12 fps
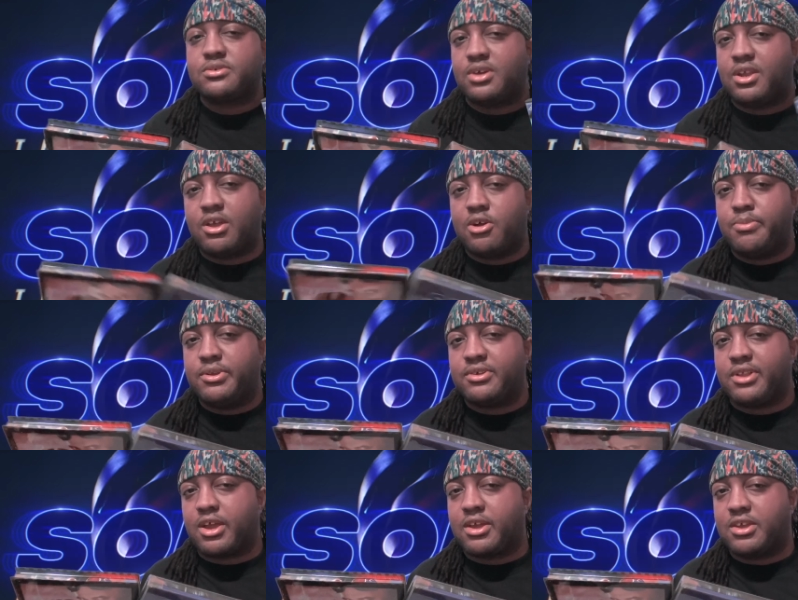It ain't gonna be till
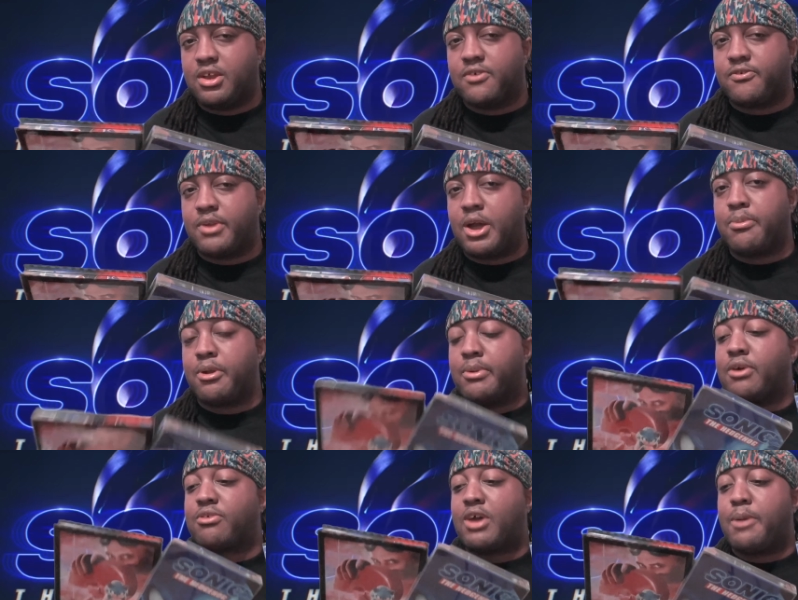like a year from now, but I'm
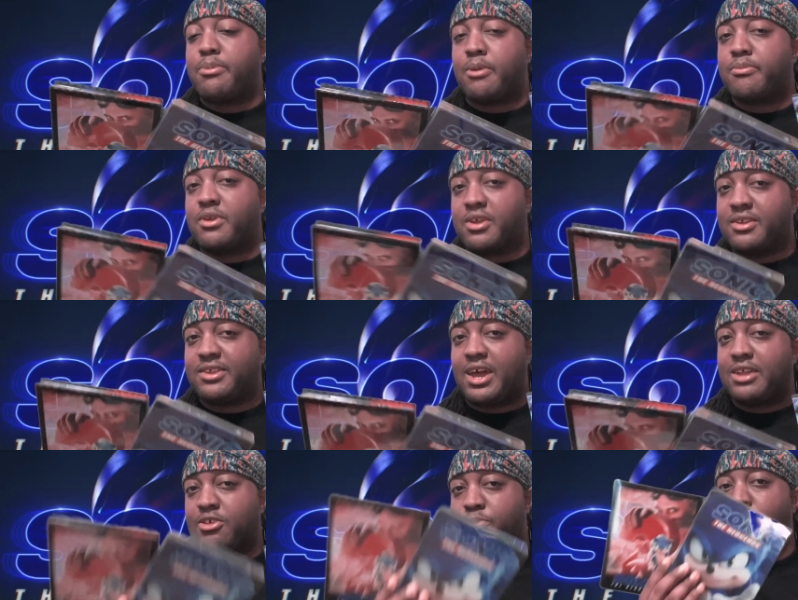also happy I'm gonna get to
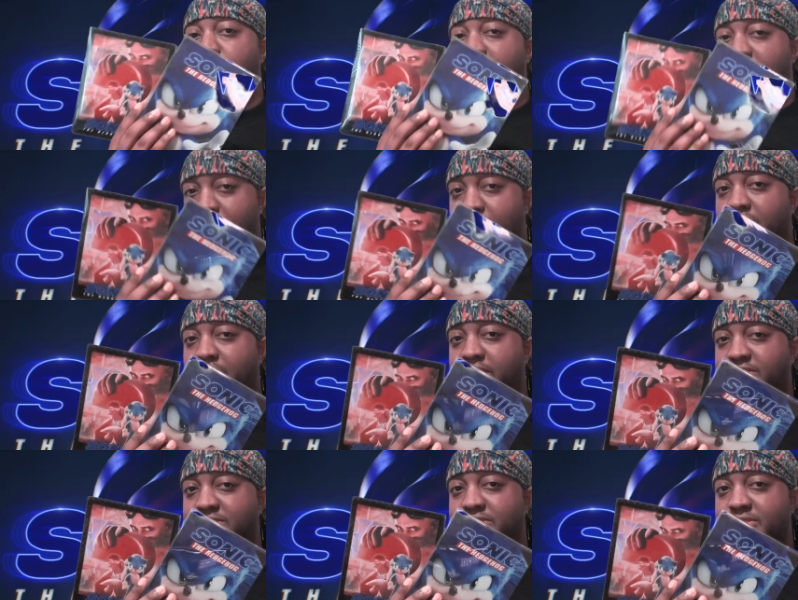add this movie to this
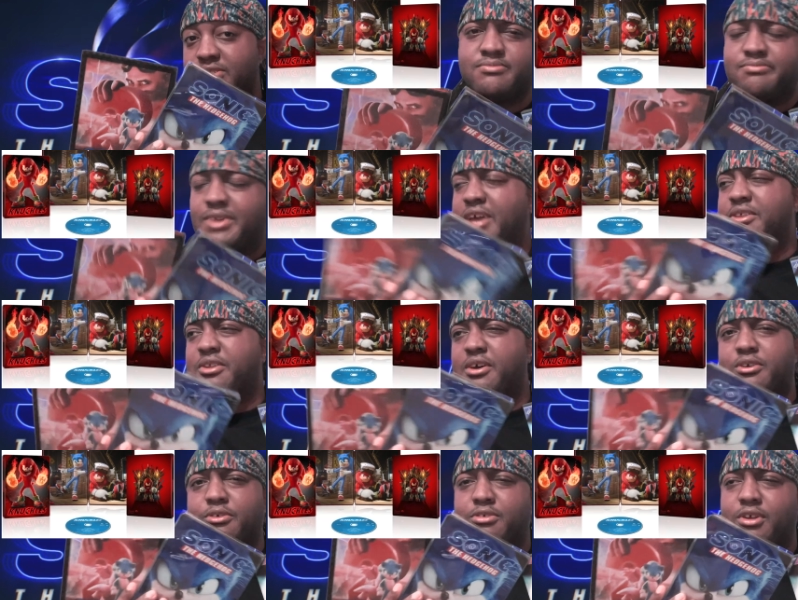collection. And the
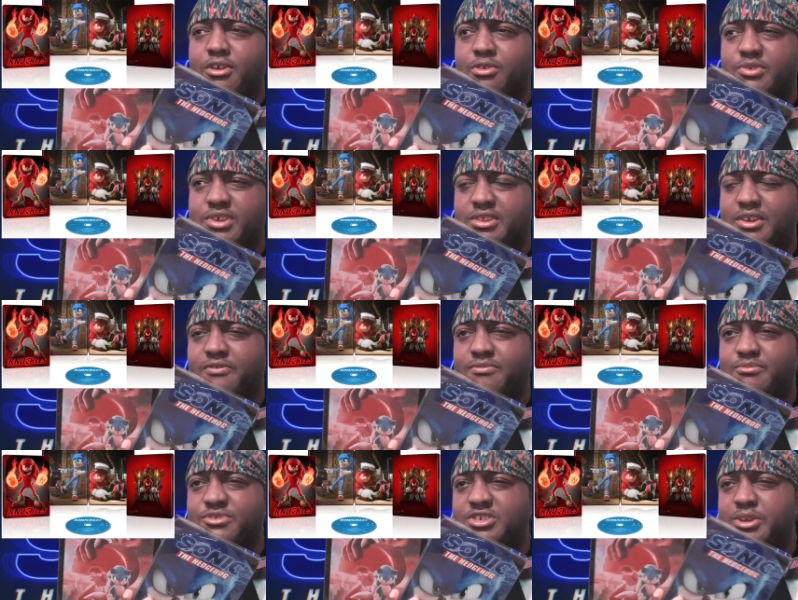Knuckles series, which I think
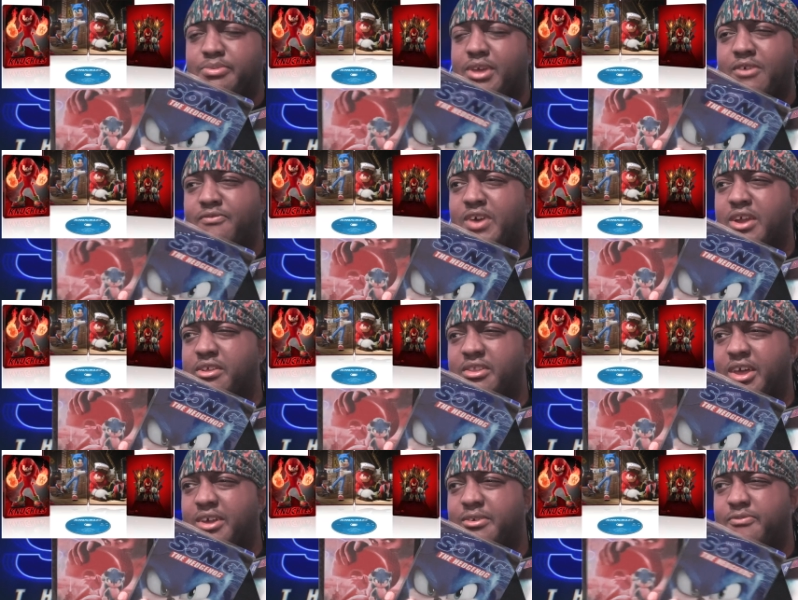ships out finally in
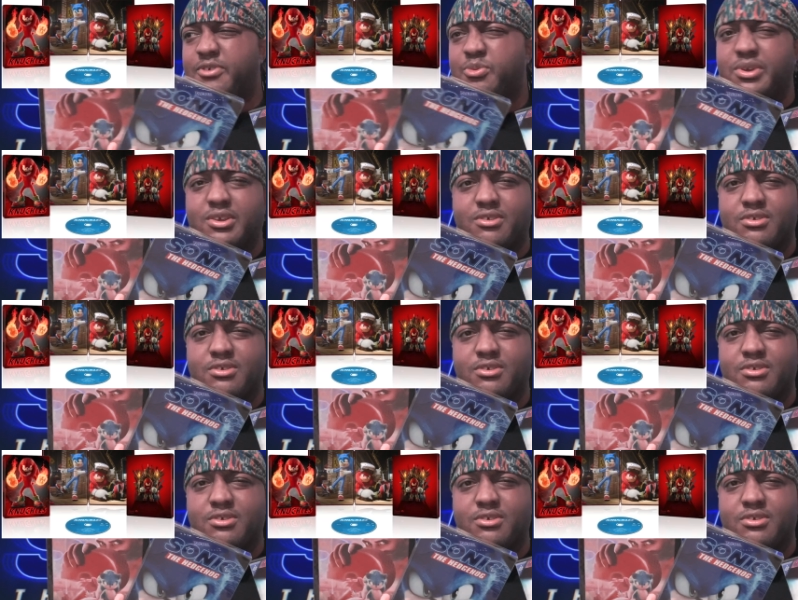like a few weeks.